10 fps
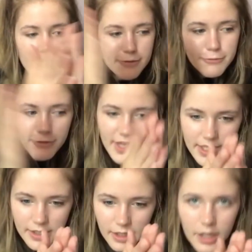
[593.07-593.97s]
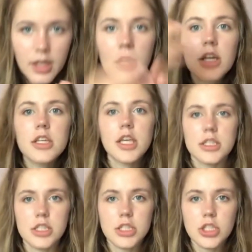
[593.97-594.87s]
haven.
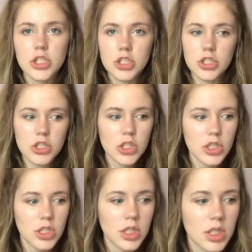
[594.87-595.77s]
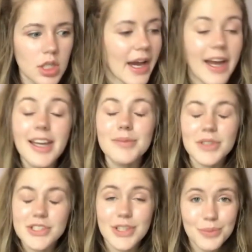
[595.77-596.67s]
Yes sir. I
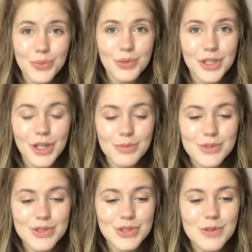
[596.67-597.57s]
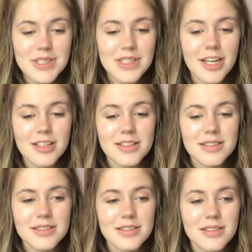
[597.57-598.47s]
am a simp when it comes to
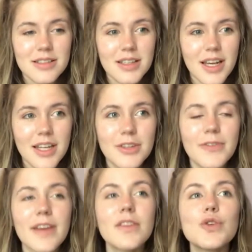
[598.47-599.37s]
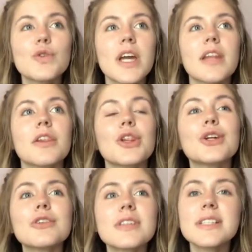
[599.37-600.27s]
aesthetics, and the fact that you can
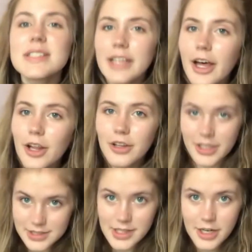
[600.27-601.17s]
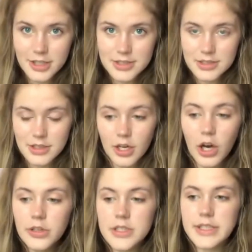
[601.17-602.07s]
literally sell aesthetics
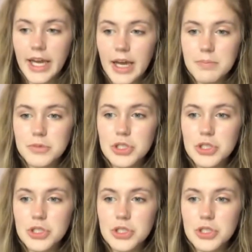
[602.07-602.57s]
on this app,